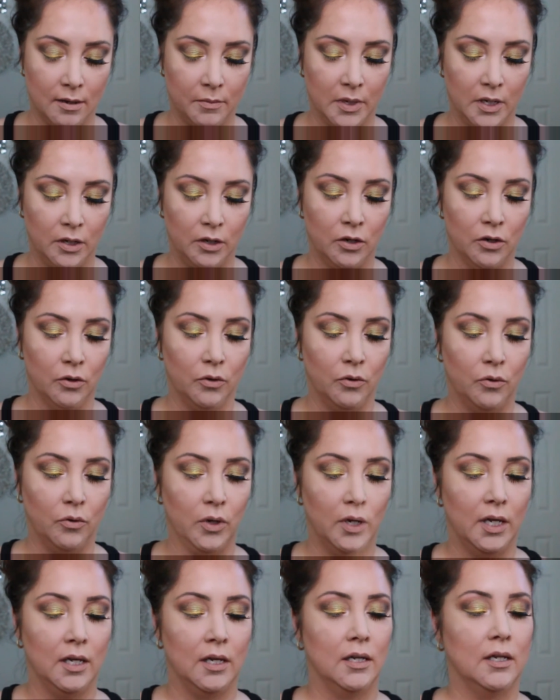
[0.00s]
I'm going to
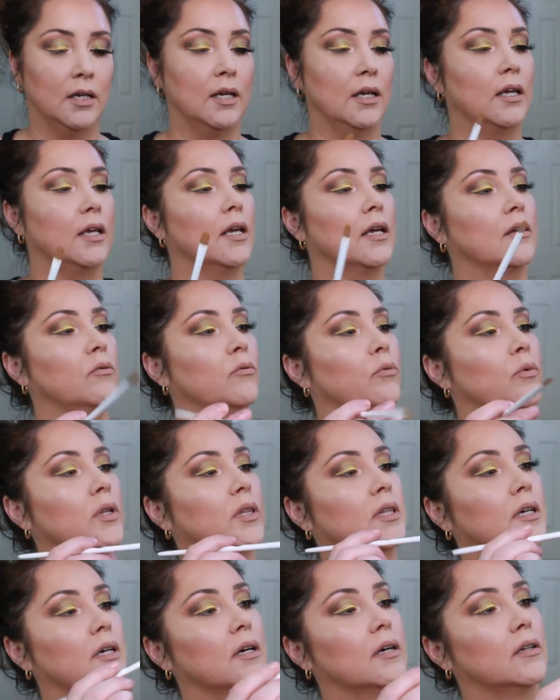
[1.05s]
go in again
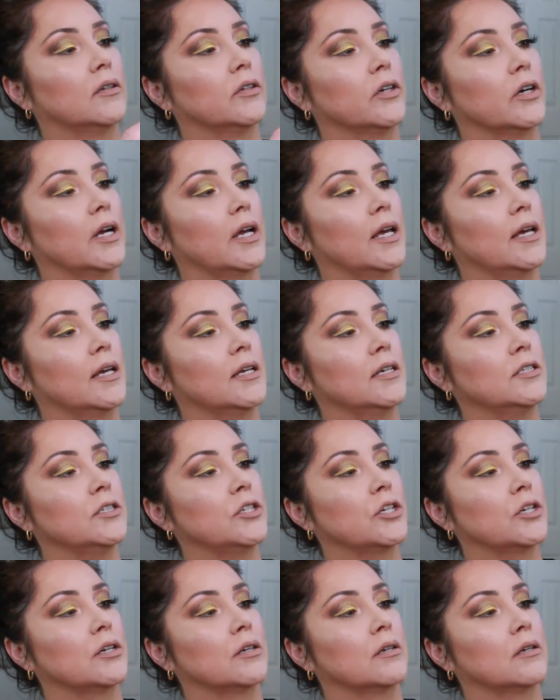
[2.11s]
with the color
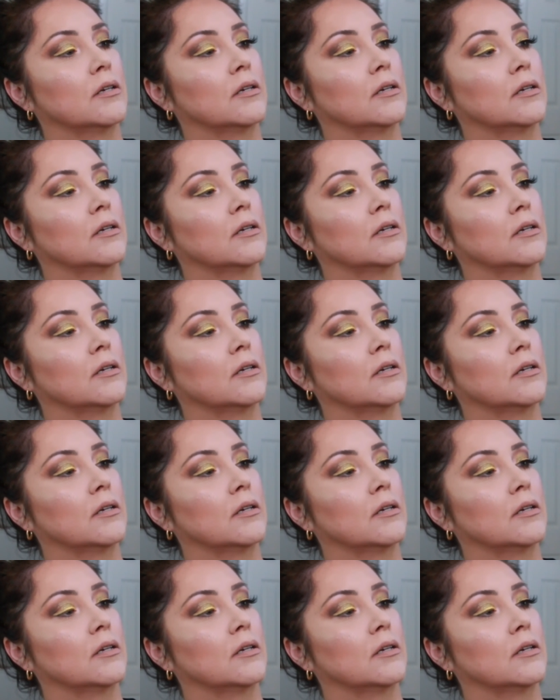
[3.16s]
Edge.